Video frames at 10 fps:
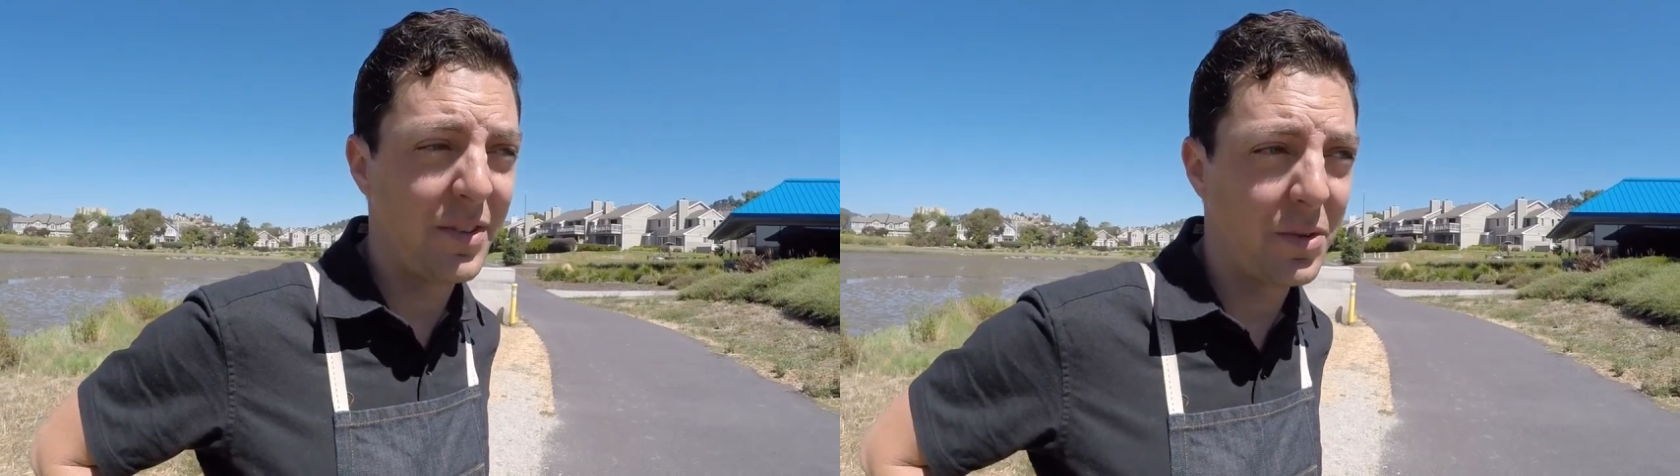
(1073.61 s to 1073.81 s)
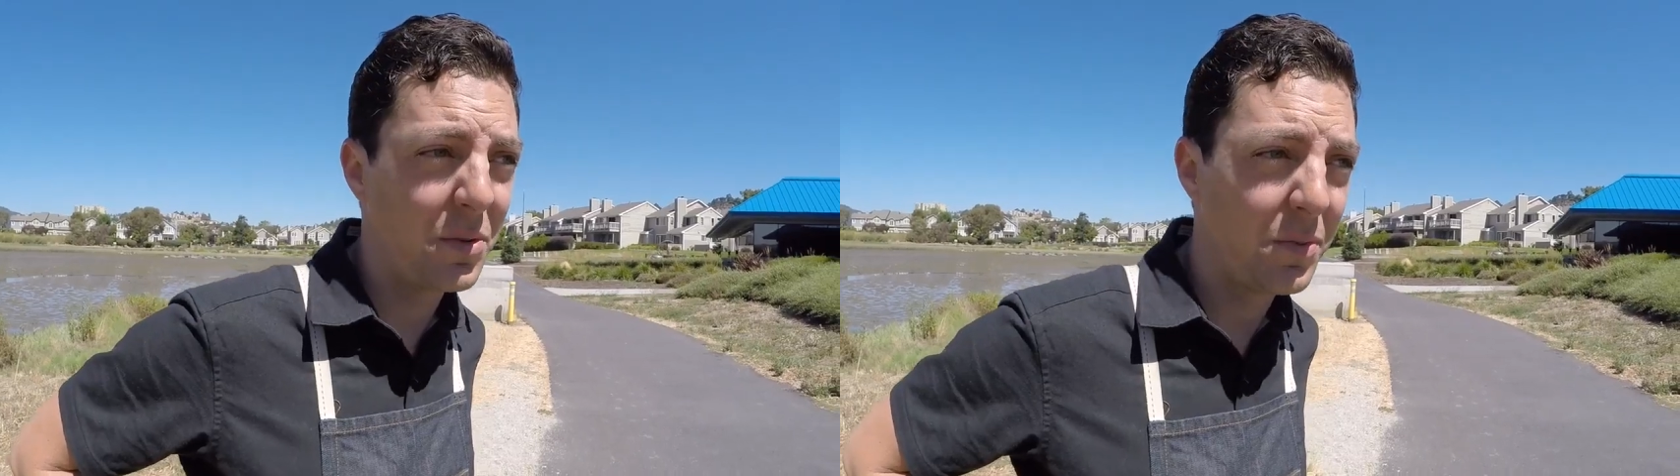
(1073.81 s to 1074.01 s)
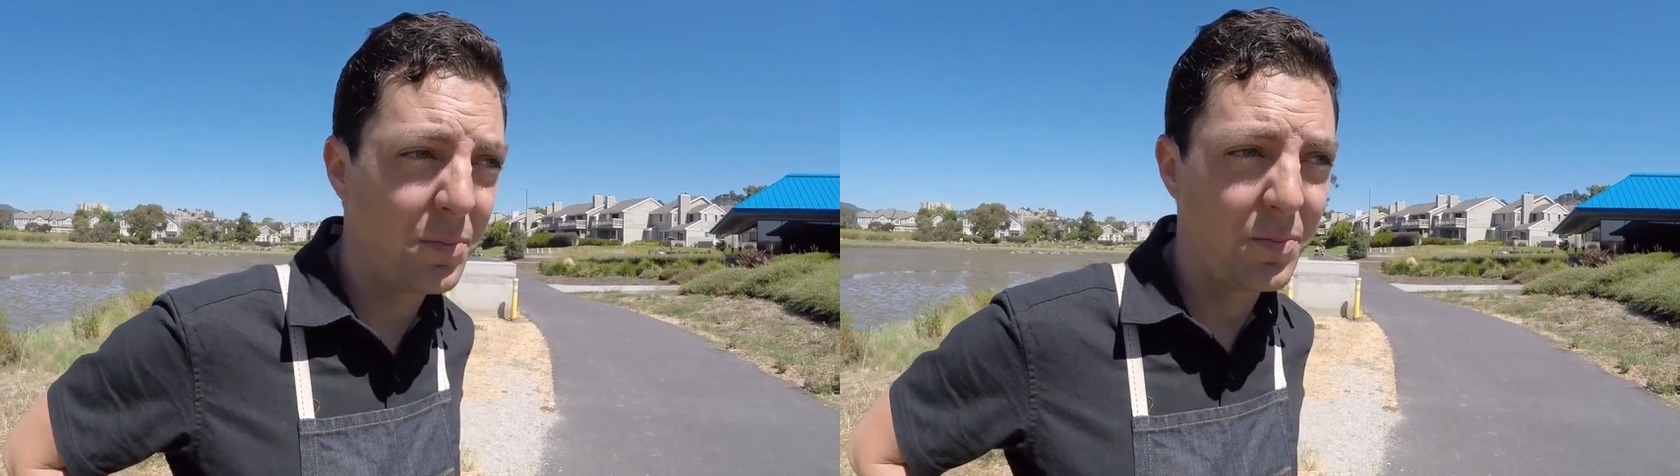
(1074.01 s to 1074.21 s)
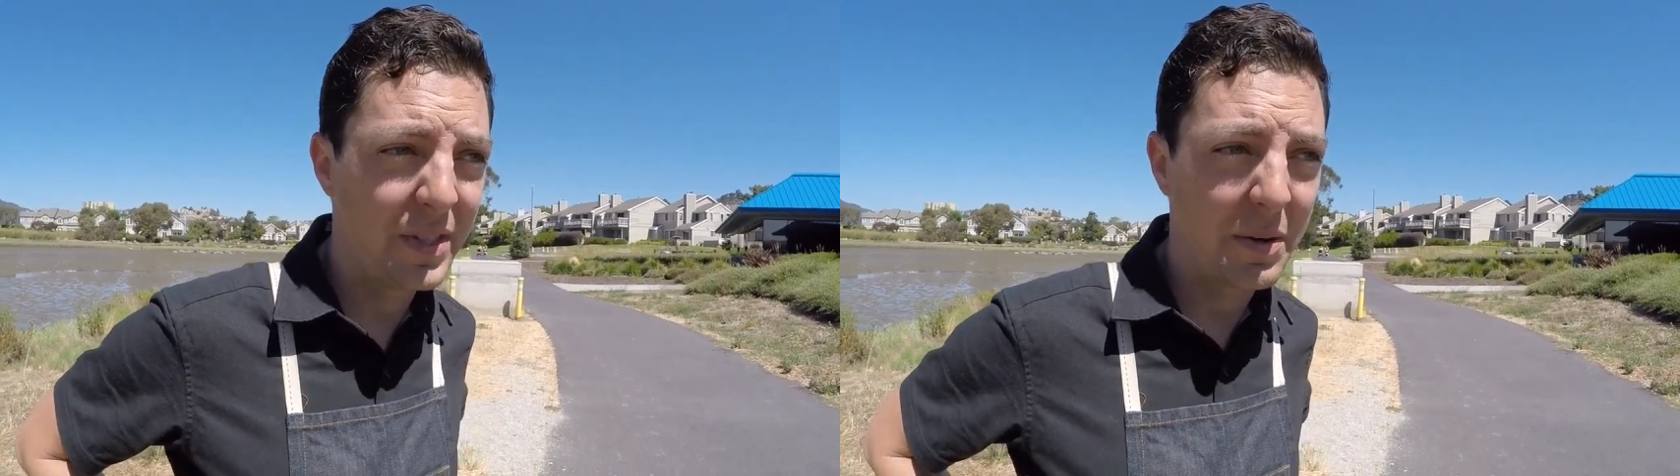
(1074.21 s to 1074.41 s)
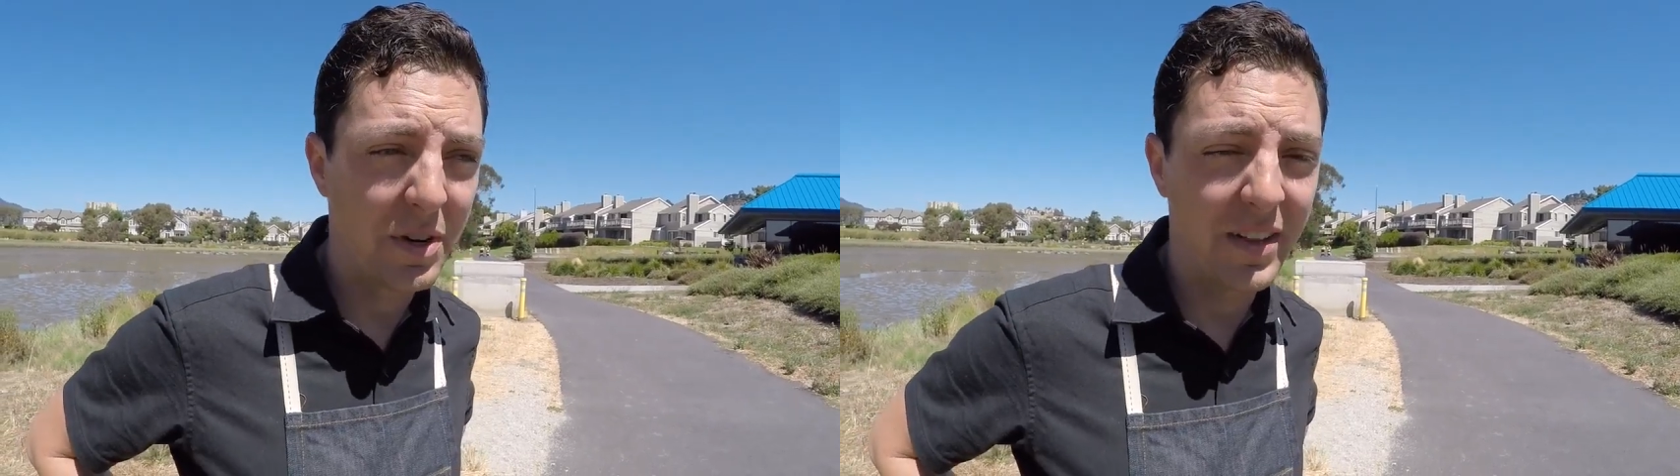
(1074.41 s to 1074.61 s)
there's a whole
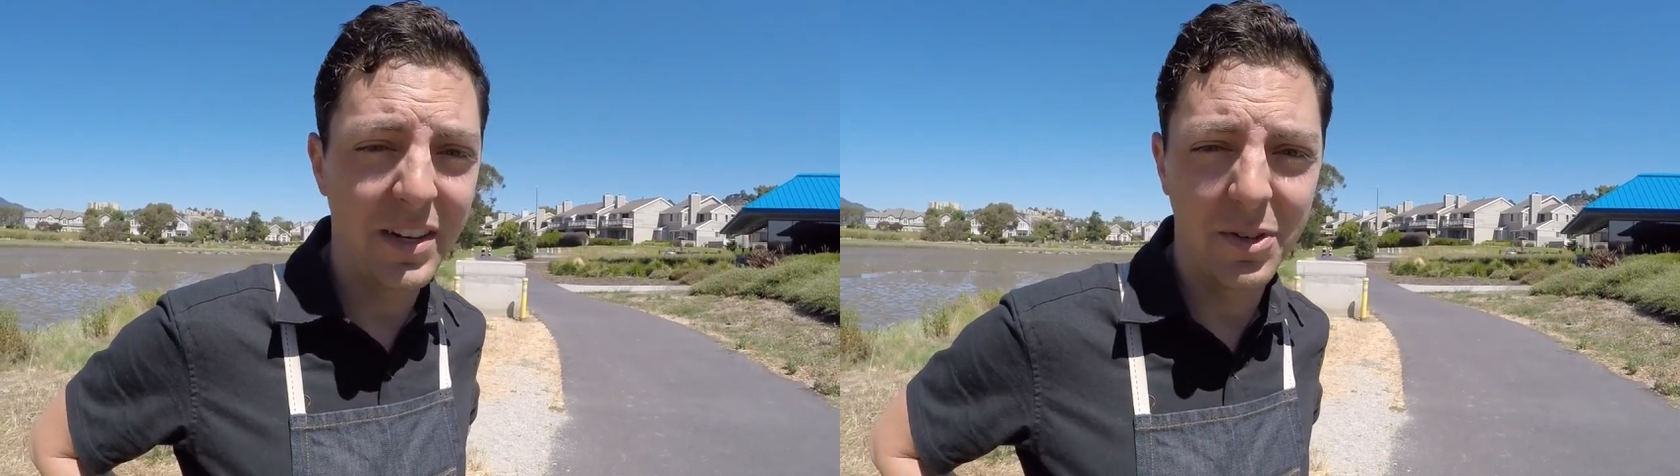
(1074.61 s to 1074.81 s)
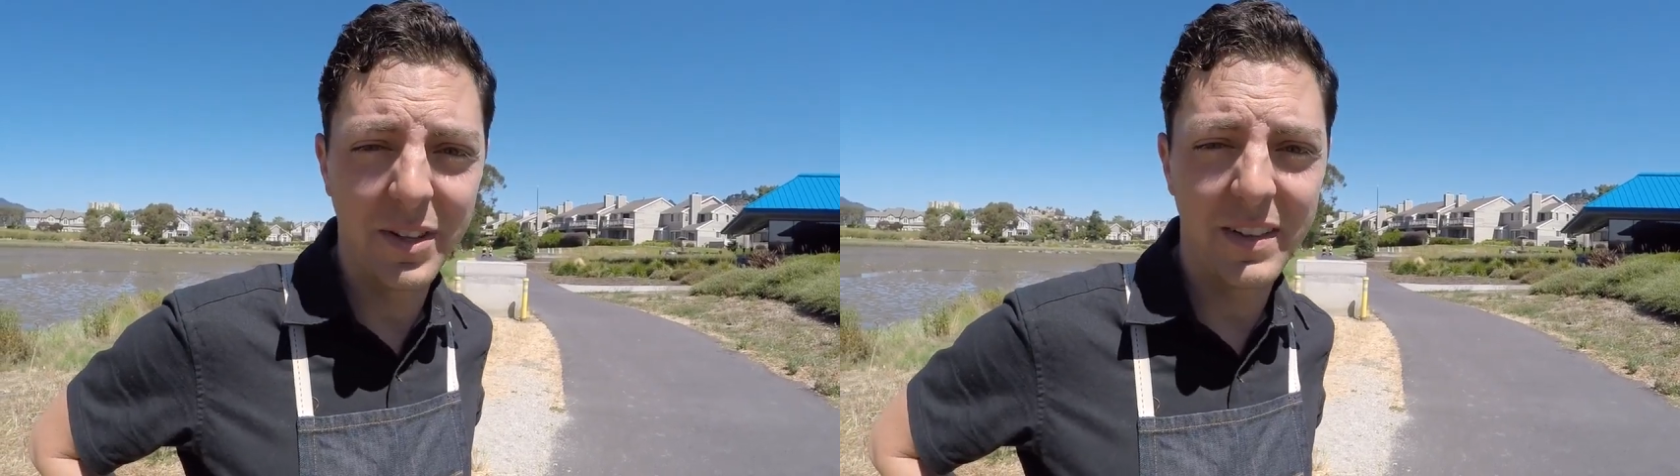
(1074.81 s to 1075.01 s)
segment of the industry